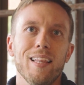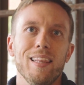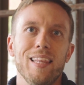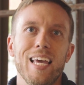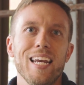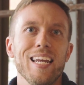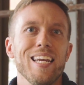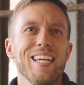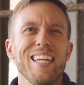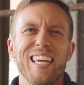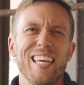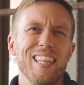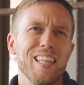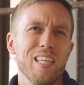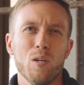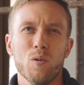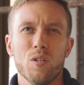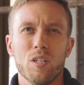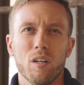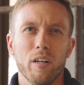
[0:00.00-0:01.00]
they didn't get
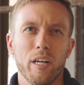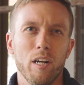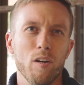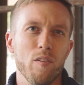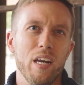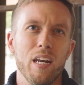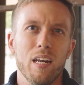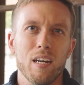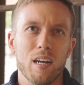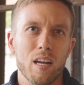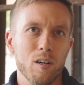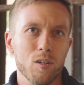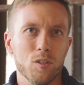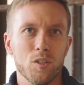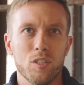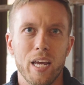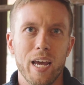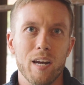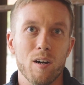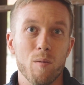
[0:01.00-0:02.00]
the utility or they didn't
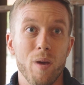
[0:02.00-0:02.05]
understand,